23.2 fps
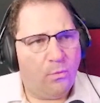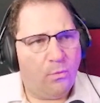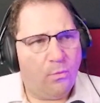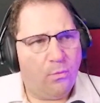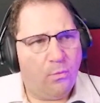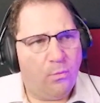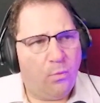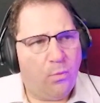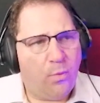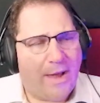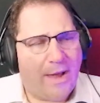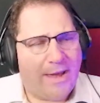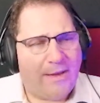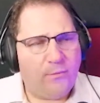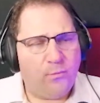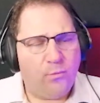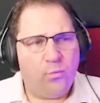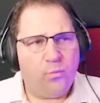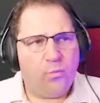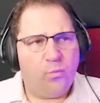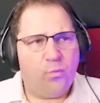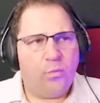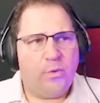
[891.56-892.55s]

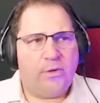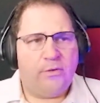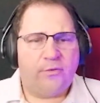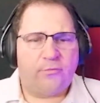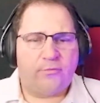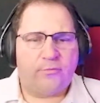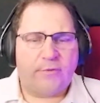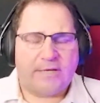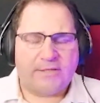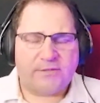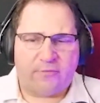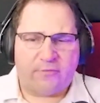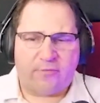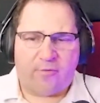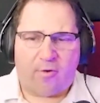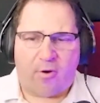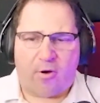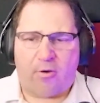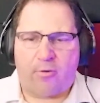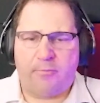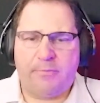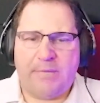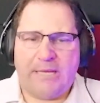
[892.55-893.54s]
When will the
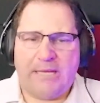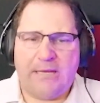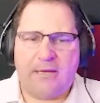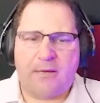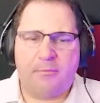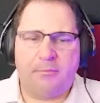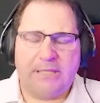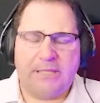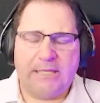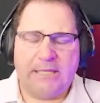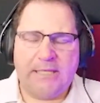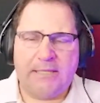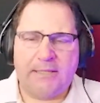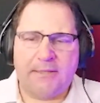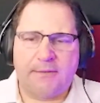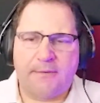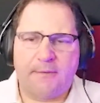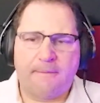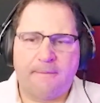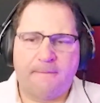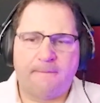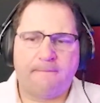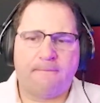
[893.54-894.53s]
reservoir be completed?
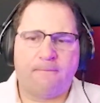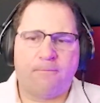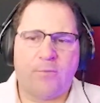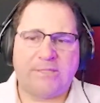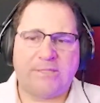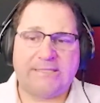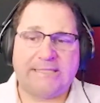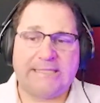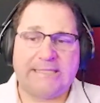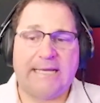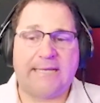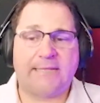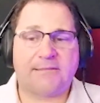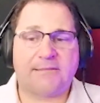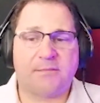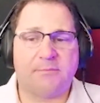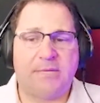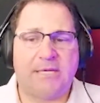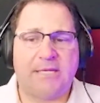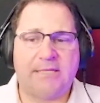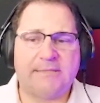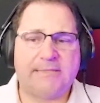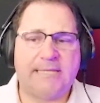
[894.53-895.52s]
What's the
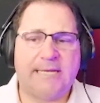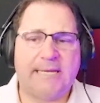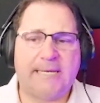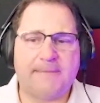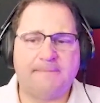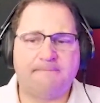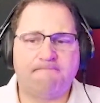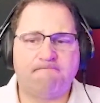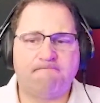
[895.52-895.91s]
estimated date?